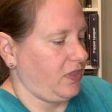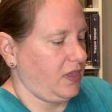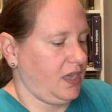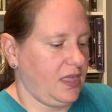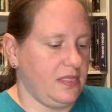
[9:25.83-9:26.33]

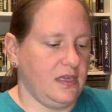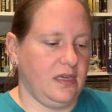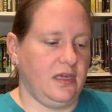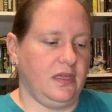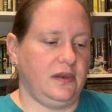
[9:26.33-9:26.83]
And
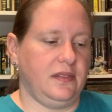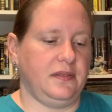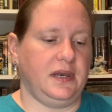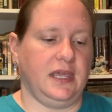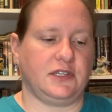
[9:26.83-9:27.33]
then
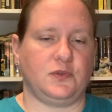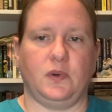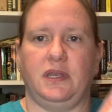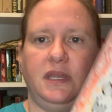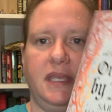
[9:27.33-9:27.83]
the next
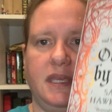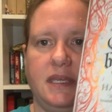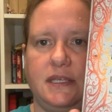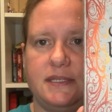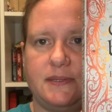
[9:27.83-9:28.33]
one
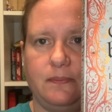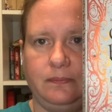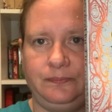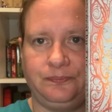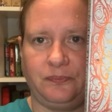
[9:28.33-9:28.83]
is
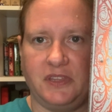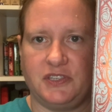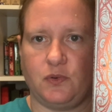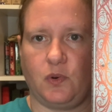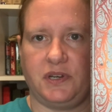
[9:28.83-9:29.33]

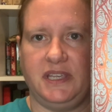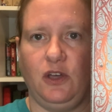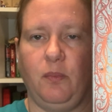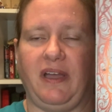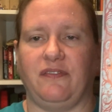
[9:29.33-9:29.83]
this
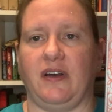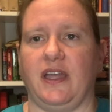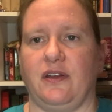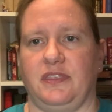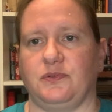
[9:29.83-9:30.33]
Ordeal by
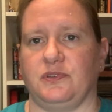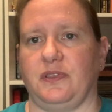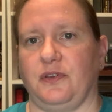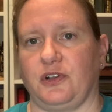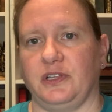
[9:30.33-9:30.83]
Fire. This was on
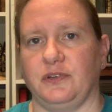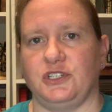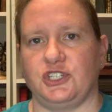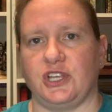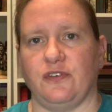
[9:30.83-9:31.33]
their
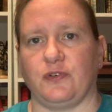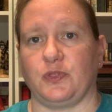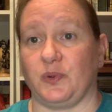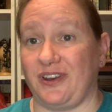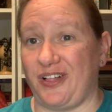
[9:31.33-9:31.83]
clearance shelf for
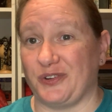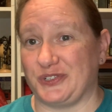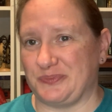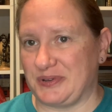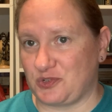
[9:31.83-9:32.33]

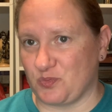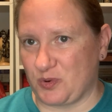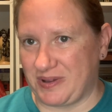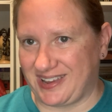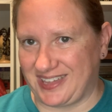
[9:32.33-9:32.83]
$3, much more
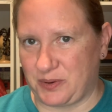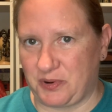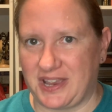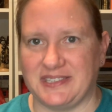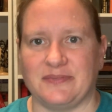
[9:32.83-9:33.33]
my kind of
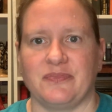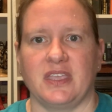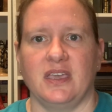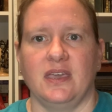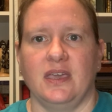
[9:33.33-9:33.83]
price.
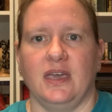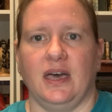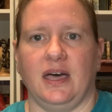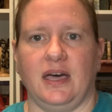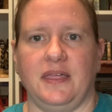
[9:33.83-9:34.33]

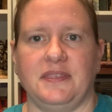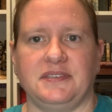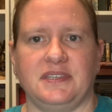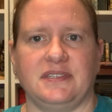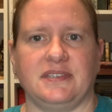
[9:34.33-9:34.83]

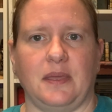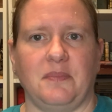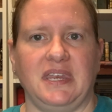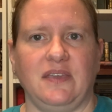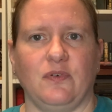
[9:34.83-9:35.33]
This is a
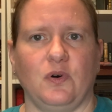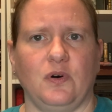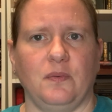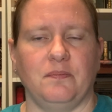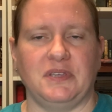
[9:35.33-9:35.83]

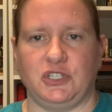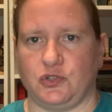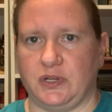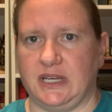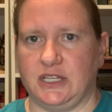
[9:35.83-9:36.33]
medieval
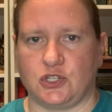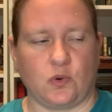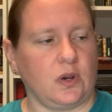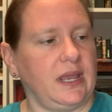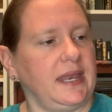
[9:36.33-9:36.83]
mystery
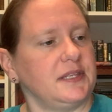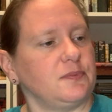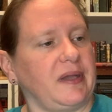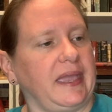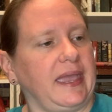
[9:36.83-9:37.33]
story, and it's
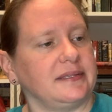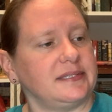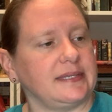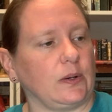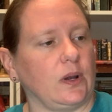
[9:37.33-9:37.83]
by
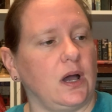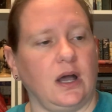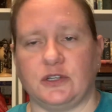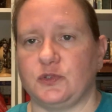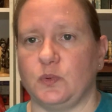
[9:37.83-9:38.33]
Sarah
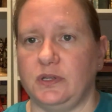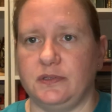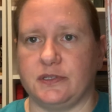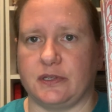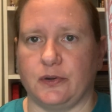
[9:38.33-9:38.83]
Hawkeswood.
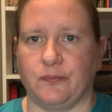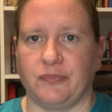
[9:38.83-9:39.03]
So